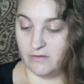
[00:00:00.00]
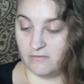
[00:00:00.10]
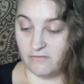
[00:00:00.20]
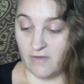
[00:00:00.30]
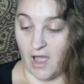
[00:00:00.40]

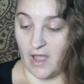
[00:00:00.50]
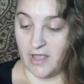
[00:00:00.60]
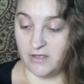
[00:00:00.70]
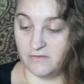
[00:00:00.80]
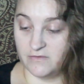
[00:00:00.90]

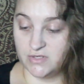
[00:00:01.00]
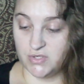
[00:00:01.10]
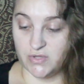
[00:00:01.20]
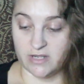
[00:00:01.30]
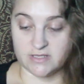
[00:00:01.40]
5,
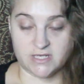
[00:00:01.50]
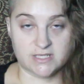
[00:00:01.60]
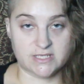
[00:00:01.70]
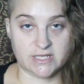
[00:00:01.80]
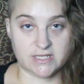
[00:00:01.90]

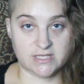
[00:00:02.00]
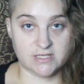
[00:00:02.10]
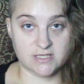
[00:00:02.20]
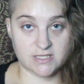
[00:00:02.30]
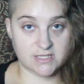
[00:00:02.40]

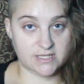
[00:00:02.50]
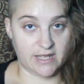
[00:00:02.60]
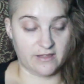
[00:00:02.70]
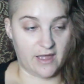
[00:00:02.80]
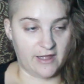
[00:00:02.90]
2006's Stay
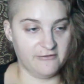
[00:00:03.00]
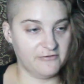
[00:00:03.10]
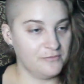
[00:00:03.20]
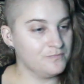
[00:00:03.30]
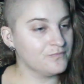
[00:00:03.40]
Alive.
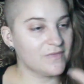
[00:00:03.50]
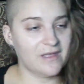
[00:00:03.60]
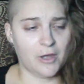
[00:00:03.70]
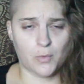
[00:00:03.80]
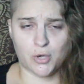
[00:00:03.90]

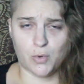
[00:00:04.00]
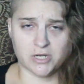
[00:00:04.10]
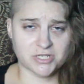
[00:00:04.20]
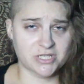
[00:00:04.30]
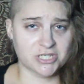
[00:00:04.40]
I want to
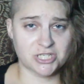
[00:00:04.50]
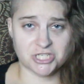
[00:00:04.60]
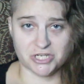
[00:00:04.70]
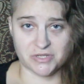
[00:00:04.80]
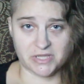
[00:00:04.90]
watch this
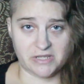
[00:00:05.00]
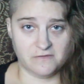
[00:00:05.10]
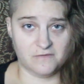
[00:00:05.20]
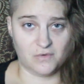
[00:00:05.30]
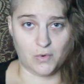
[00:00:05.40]
Shirley
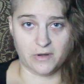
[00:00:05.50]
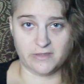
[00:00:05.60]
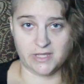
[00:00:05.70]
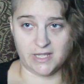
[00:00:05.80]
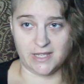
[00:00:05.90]
for
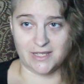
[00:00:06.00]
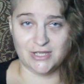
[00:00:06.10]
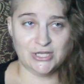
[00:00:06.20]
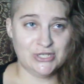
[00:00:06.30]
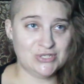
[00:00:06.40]
the
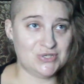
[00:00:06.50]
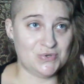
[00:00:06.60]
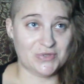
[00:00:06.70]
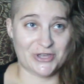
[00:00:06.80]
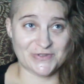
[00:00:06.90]

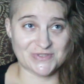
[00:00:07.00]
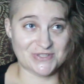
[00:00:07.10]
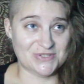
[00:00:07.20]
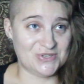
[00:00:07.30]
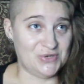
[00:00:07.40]

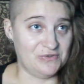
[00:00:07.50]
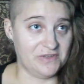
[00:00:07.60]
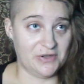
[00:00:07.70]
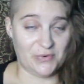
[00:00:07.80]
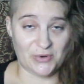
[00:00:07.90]
2000s
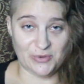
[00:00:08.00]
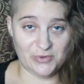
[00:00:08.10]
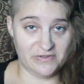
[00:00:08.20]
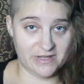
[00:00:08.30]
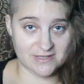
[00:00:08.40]
goofy horror
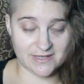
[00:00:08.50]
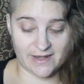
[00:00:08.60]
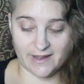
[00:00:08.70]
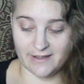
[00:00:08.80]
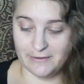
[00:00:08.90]
movie
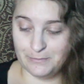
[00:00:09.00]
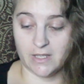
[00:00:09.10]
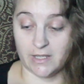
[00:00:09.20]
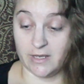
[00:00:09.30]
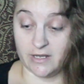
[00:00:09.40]
aesthetic.
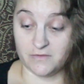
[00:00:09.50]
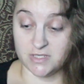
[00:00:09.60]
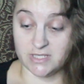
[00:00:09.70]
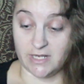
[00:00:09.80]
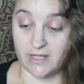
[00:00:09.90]
Again, never
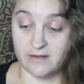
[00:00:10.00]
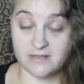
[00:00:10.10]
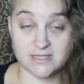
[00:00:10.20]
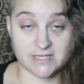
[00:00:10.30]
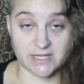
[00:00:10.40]
seen it.
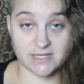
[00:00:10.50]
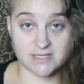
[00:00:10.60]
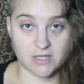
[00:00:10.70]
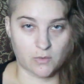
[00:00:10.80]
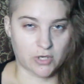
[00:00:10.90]
6,
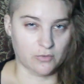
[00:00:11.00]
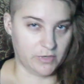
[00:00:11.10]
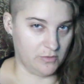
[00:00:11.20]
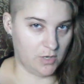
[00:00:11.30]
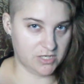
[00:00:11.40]
I want to
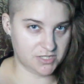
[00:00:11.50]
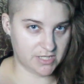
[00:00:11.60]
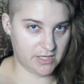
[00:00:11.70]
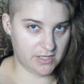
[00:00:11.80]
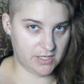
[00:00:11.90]
rewatch
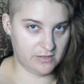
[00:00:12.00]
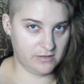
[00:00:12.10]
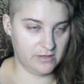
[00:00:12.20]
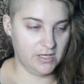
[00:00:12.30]
Silent Hill